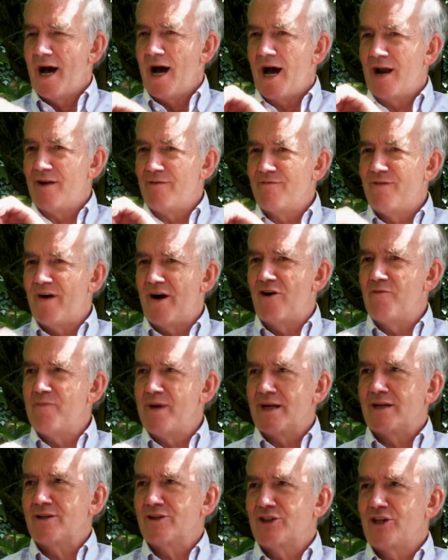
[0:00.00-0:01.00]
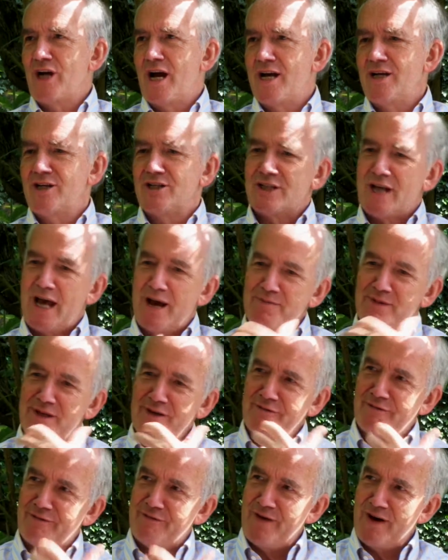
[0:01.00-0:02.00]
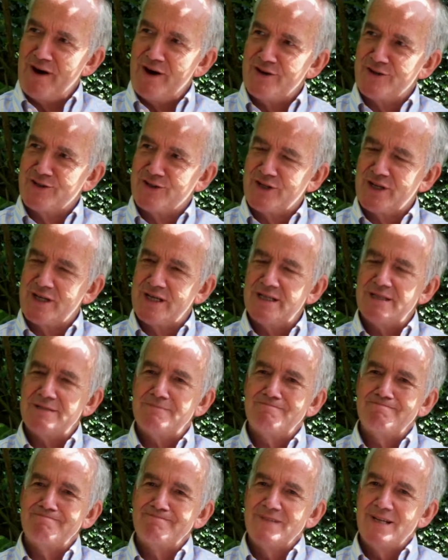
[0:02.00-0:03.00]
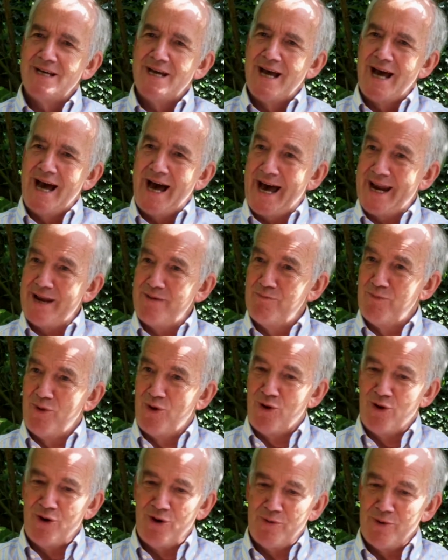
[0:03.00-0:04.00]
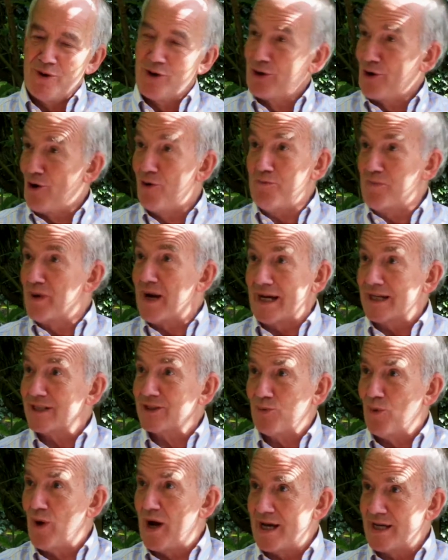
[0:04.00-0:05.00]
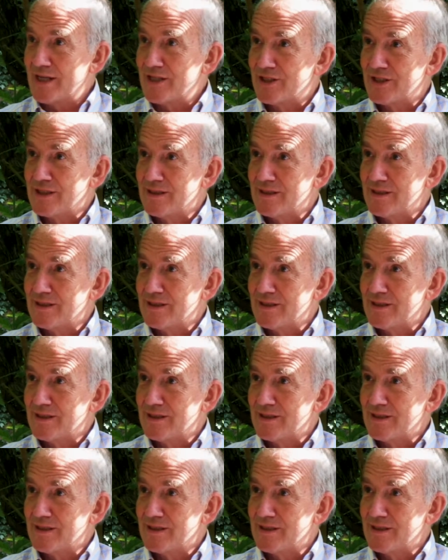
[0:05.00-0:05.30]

And environmental change is happening faster and in more complex ways.